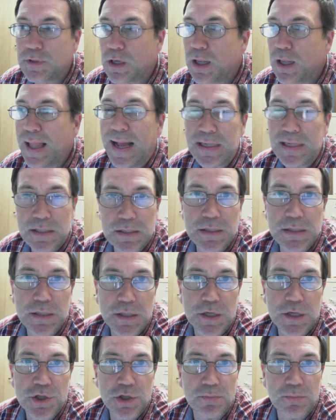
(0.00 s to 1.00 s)
class
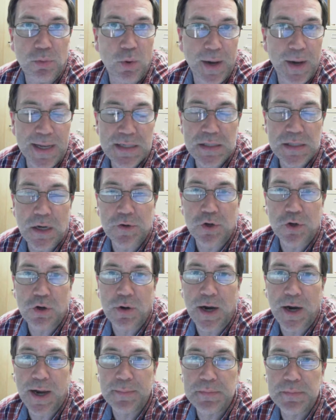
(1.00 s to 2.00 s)
discussion board, Ask
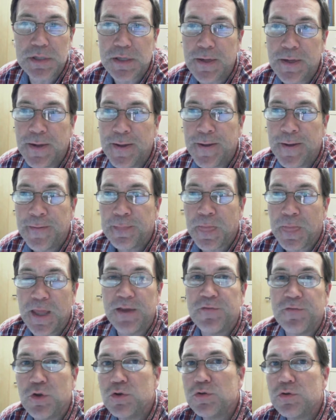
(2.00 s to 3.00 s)
Dr. Grimes.
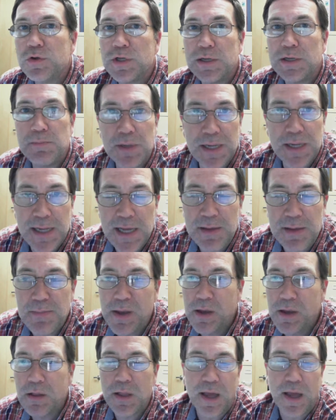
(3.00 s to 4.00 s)
If you send me an
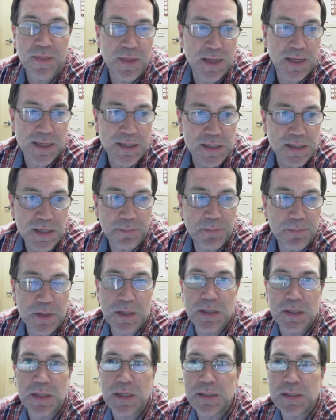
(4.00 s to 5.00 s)
email, I think it's
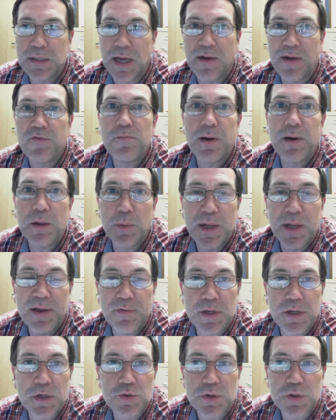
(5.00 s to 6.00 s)
something that everybody would
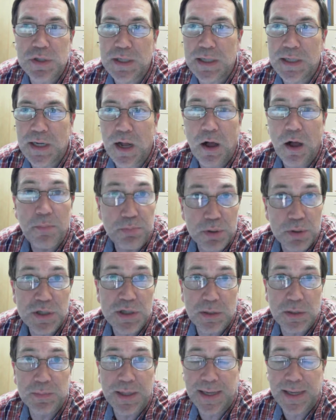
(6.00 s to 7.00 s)
have an interest in. I'll
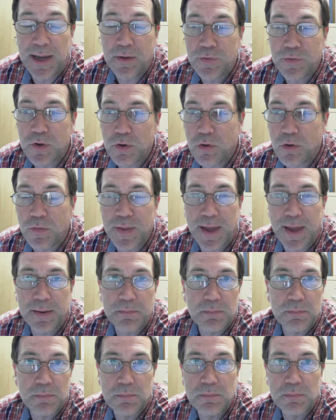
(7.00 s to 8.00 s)
put something out there on
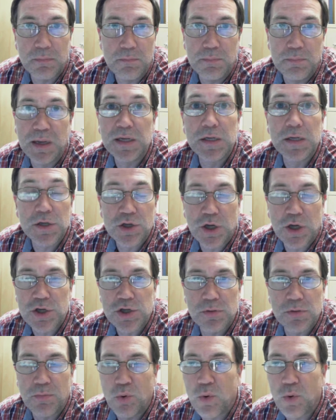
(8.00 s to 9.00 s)
that big
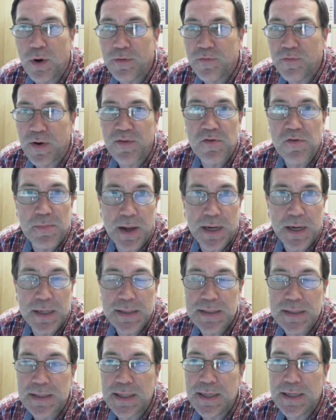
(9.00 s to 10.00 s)
discussion board for
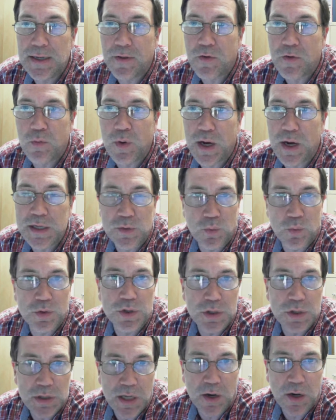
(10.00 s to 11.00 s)
everybody to see. Otherwise,
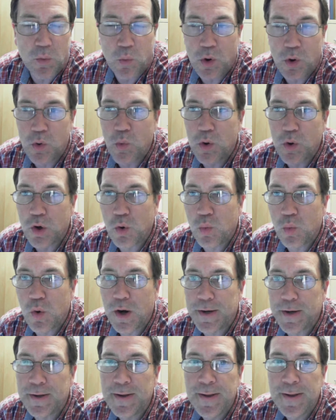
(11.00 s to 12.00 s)
we'll just kind of work
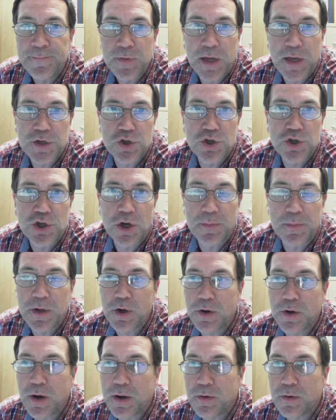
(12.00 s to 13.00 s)
one-on-one as you share
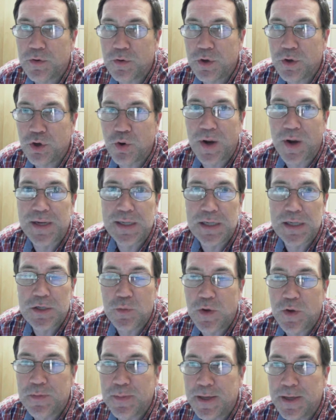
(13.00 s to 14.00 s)
me your
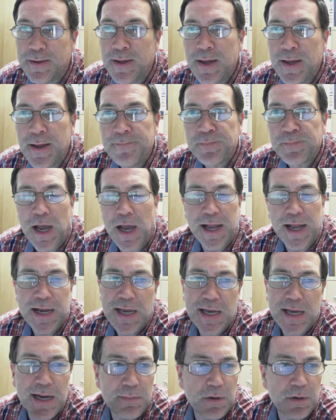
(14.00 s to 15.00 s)
ideas with me.
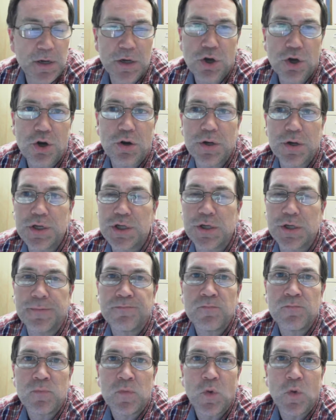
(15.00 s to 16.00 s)
And again, I'm going to encourage
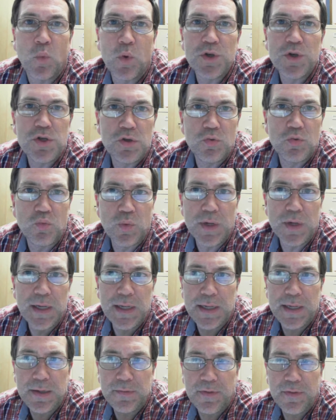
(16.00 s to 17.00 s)
you, once you
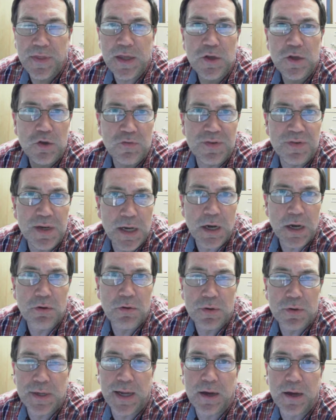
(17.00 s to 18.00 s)
really think you've
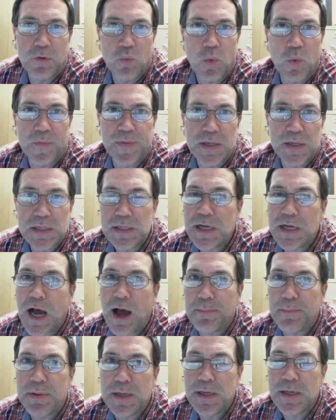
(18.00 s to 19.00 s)
narrowed down what this
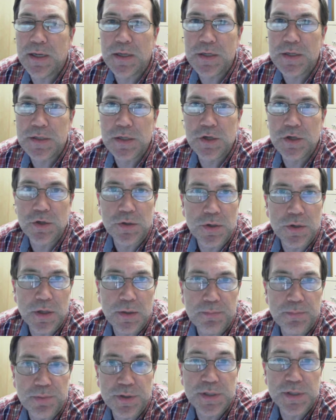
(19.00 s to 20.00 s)
topic is that you're
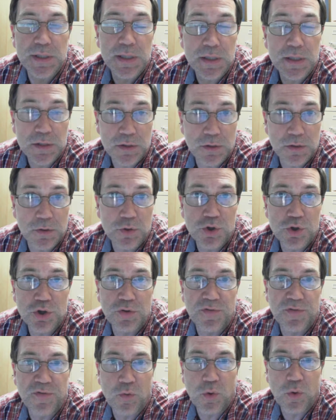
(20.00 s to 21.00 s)
going to present a
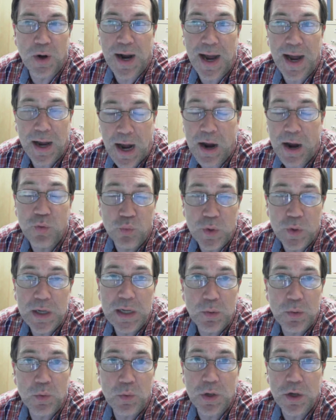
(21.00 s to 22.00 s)
solution for, I
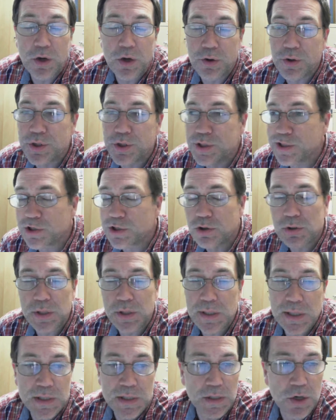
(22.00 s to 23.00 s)
really will encourage you. It
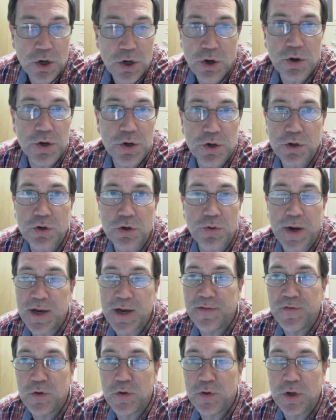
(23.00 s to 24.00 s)
certainly doesn't hurt your
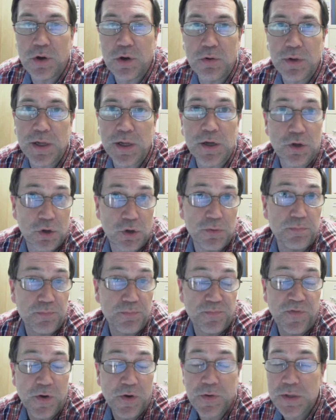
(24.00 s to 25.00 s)
grade if you don't. It could
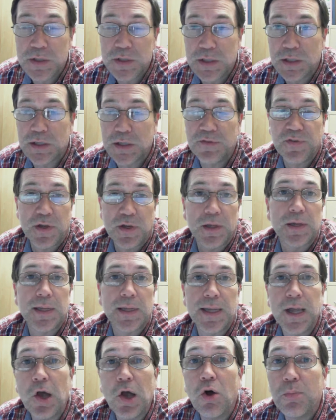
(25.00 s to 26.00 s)
very
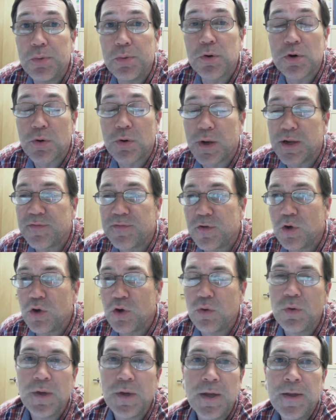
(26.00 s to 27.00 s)
significantly help your grade if you
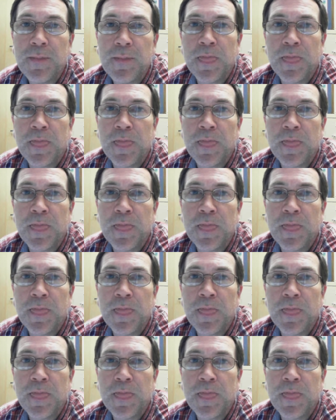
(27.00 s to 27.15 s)
do.